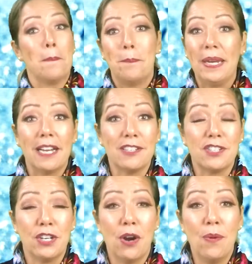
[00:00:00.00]
Because you
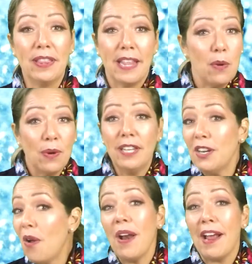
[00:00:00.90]
know what? They really
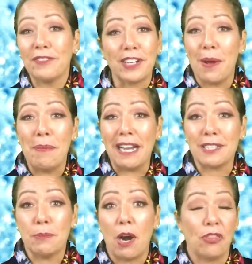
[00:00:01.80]
don't have to come back
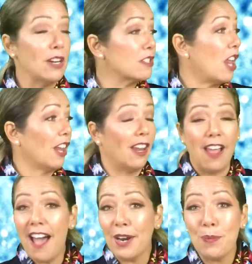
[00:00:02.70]
tomorrow. There's a lot of